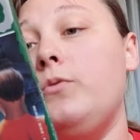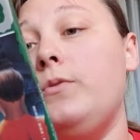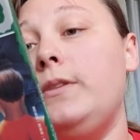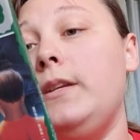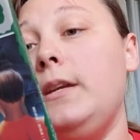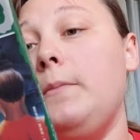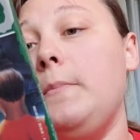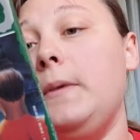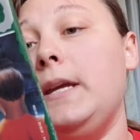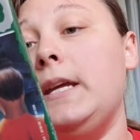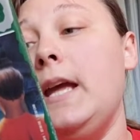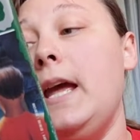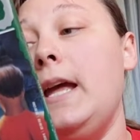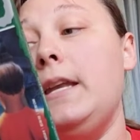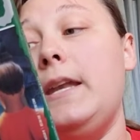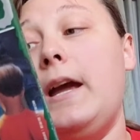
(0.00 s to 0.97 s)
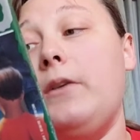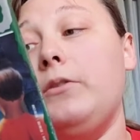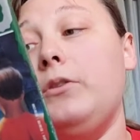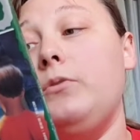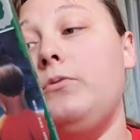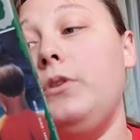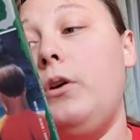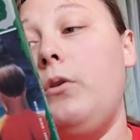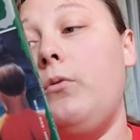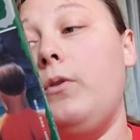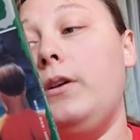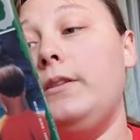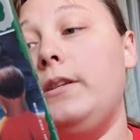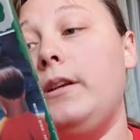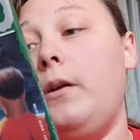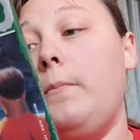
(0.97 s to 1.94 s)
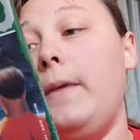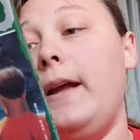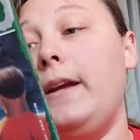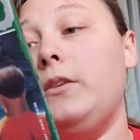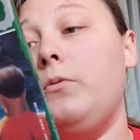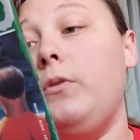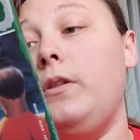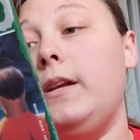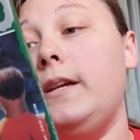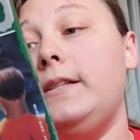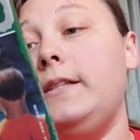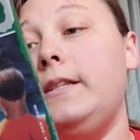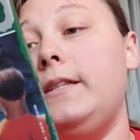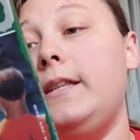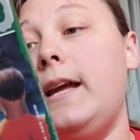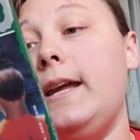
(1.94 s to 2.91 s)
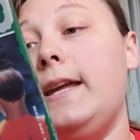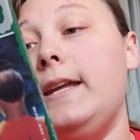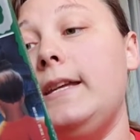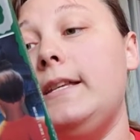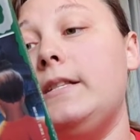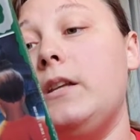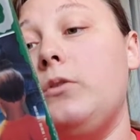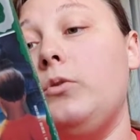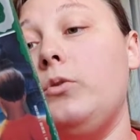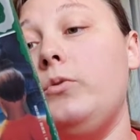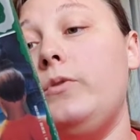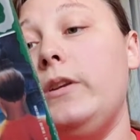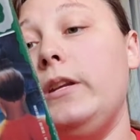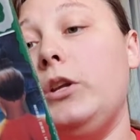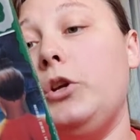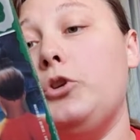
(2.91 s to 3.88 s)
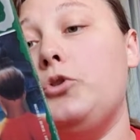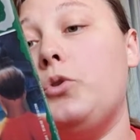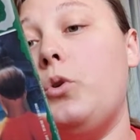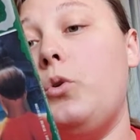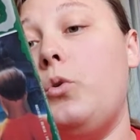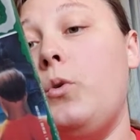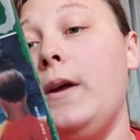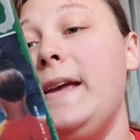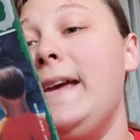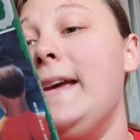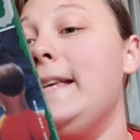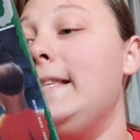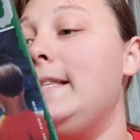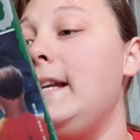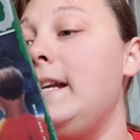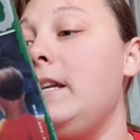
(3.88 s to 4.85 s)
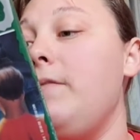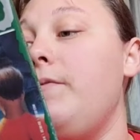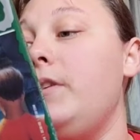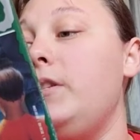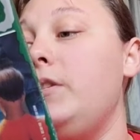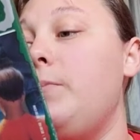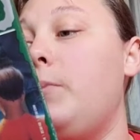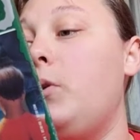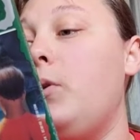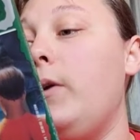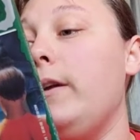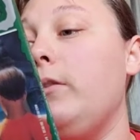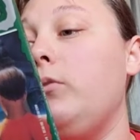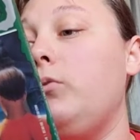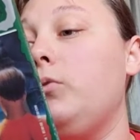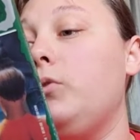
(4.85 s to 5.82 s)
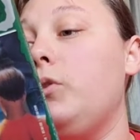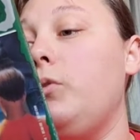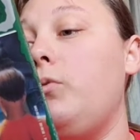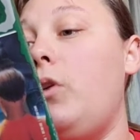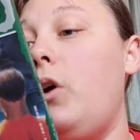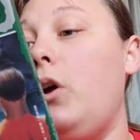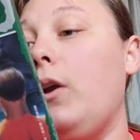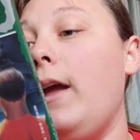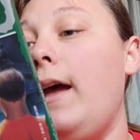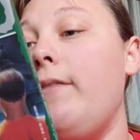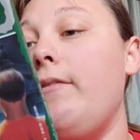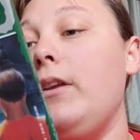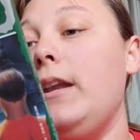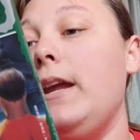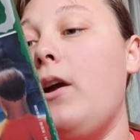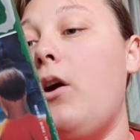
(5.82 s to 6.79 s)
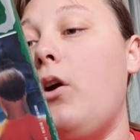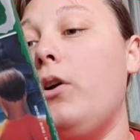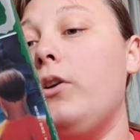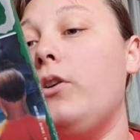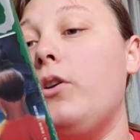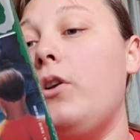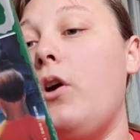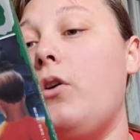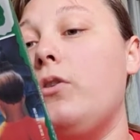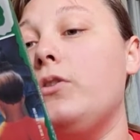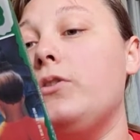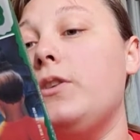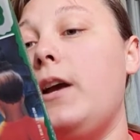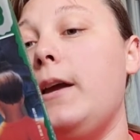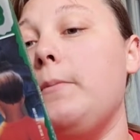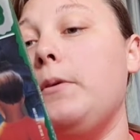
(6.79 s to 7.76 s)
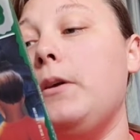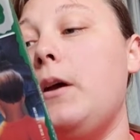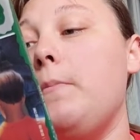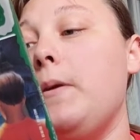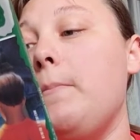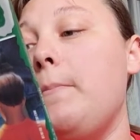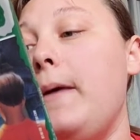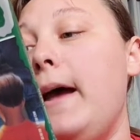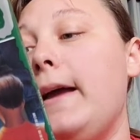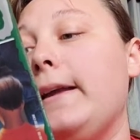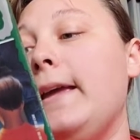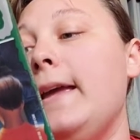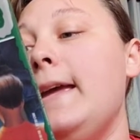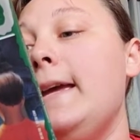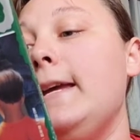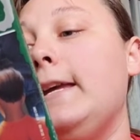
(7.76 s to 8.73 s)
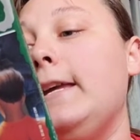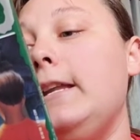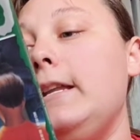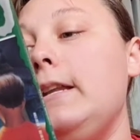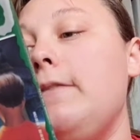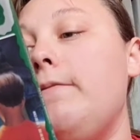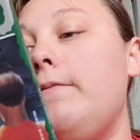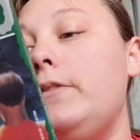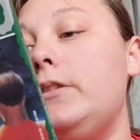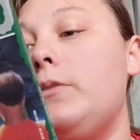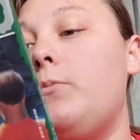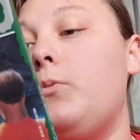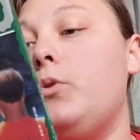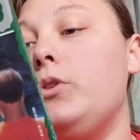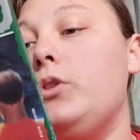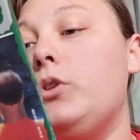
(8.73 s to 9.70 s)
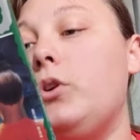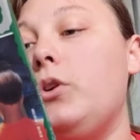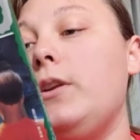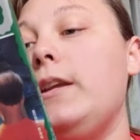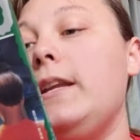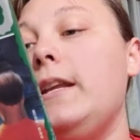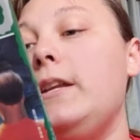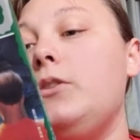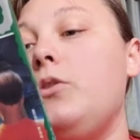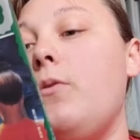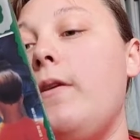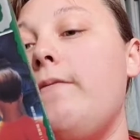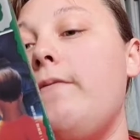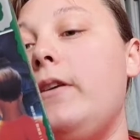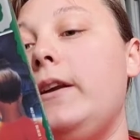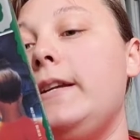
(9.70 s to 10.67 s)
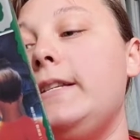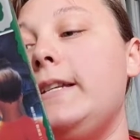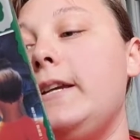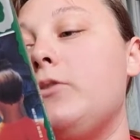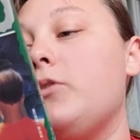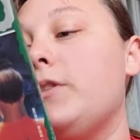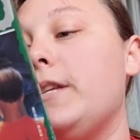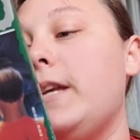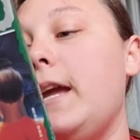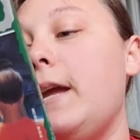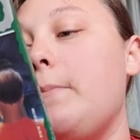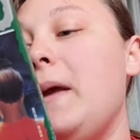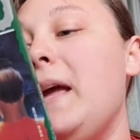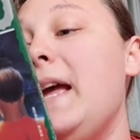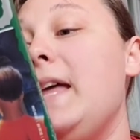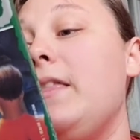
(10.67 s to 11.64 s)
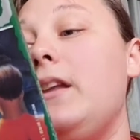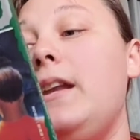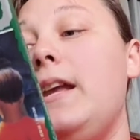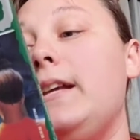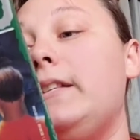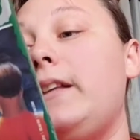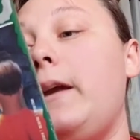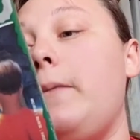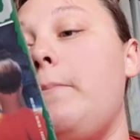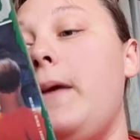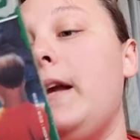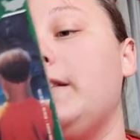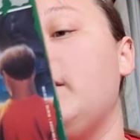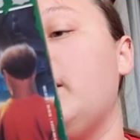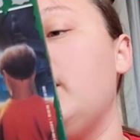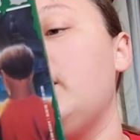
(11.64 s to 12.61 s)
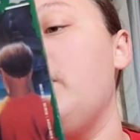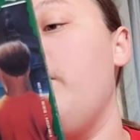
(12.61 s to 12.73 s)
You See Me, Now You Don't, until Max realizes that he's losing control, staying invisible a little too long, having a harder and harder time coming back. Getting invisible is turning into a very dangerous game. The next time Max